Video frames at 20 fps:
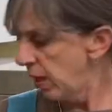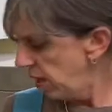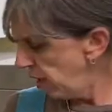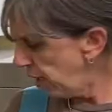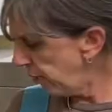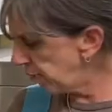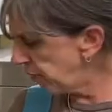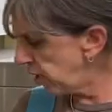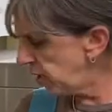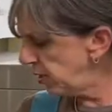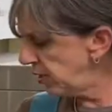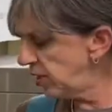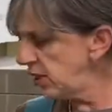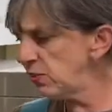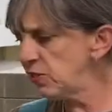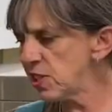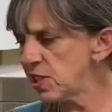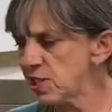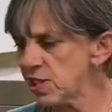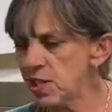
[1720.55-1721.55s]
If you leave
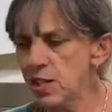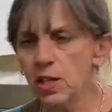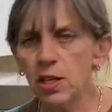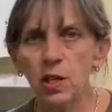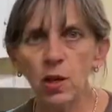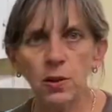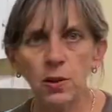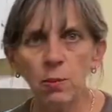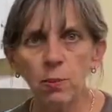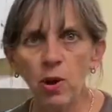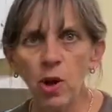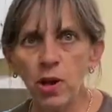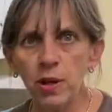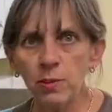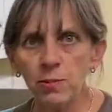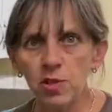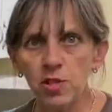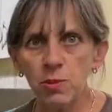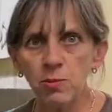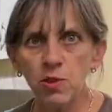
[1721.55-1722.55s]
it sitting on the bottom,
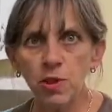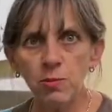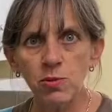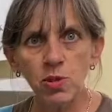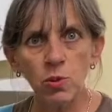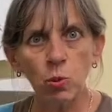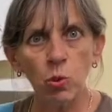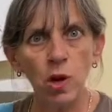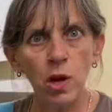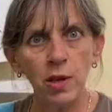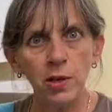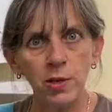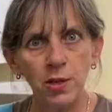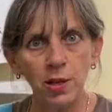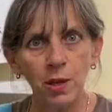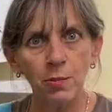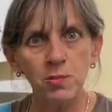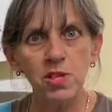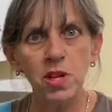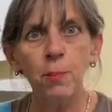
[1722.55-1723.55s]
sometimes the water
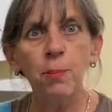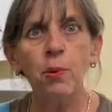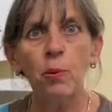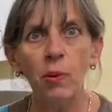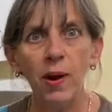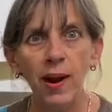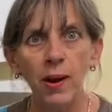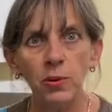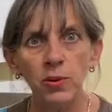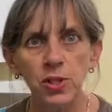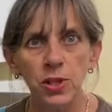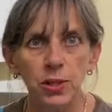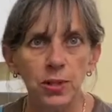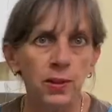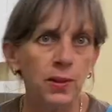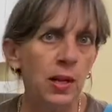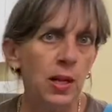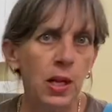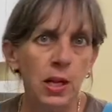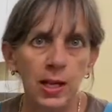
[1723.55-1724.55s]
comes up around it and
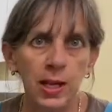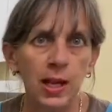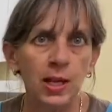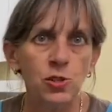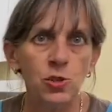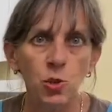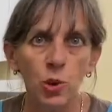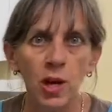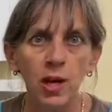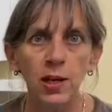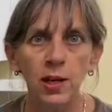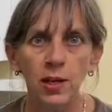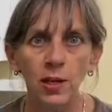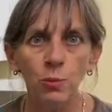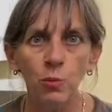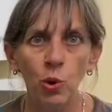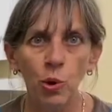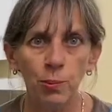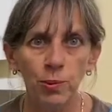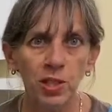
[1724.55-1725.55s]
then it can't drain
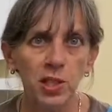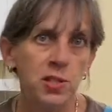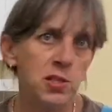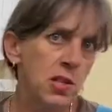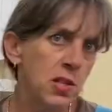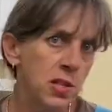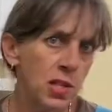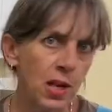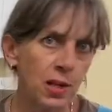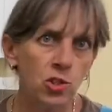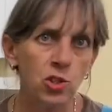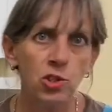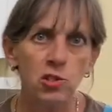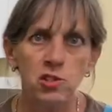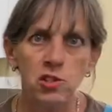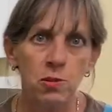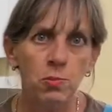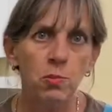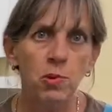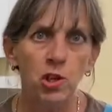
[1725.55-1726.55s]
anymore because it's actually
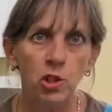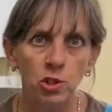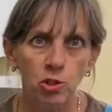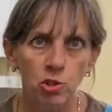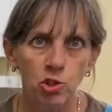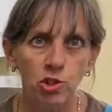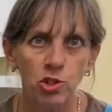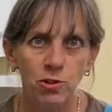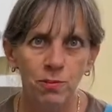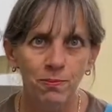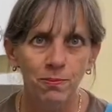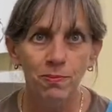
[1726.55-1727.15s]
submerged.